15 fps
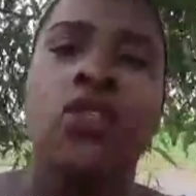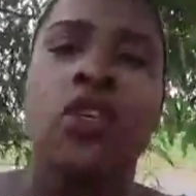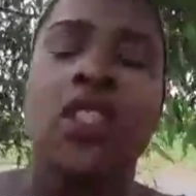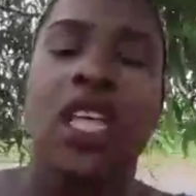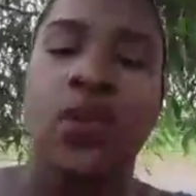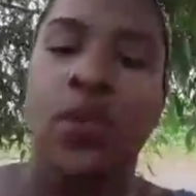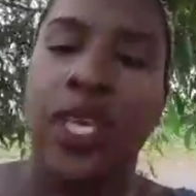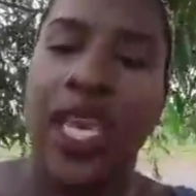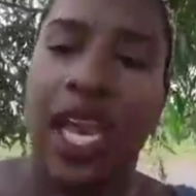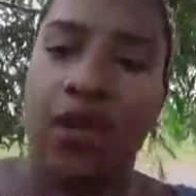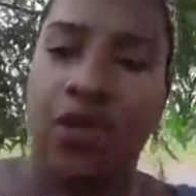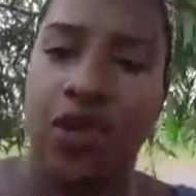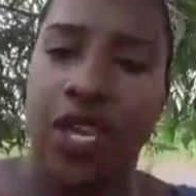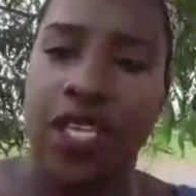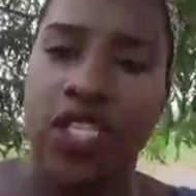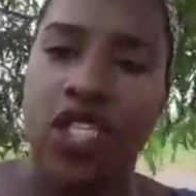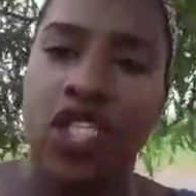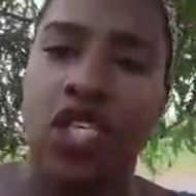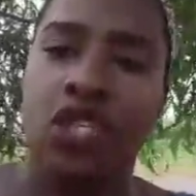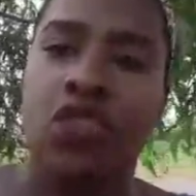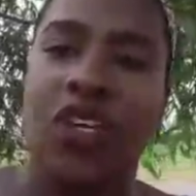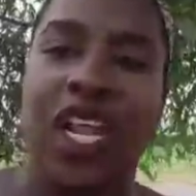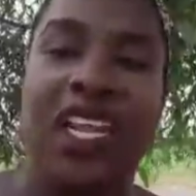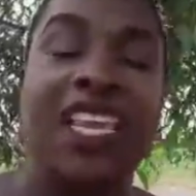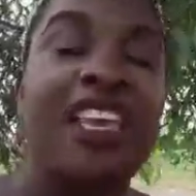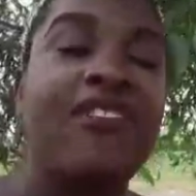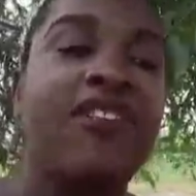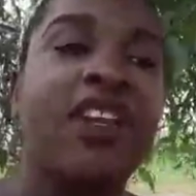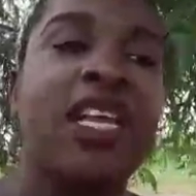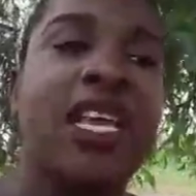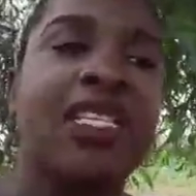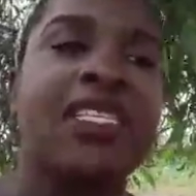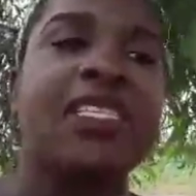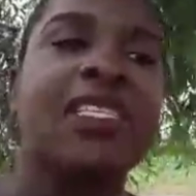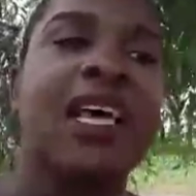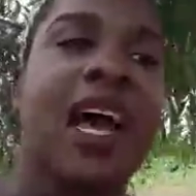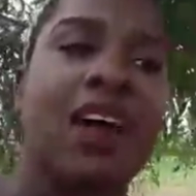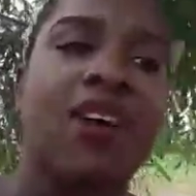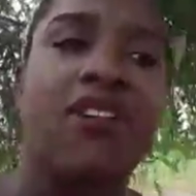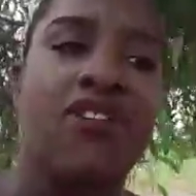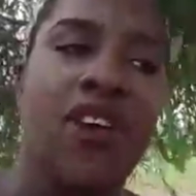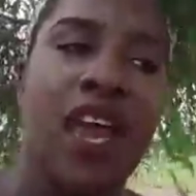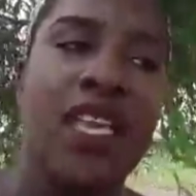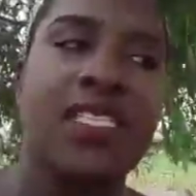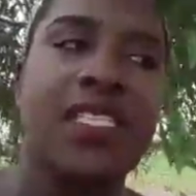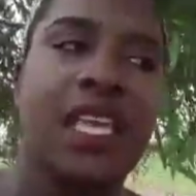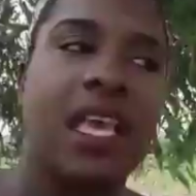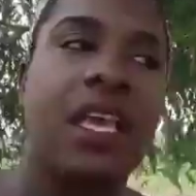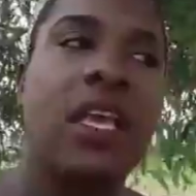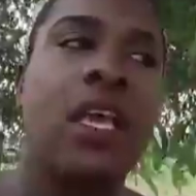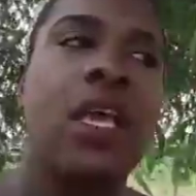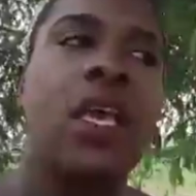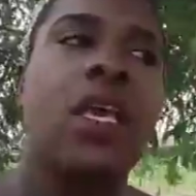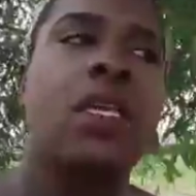so that we can raise children. And even in sacrificing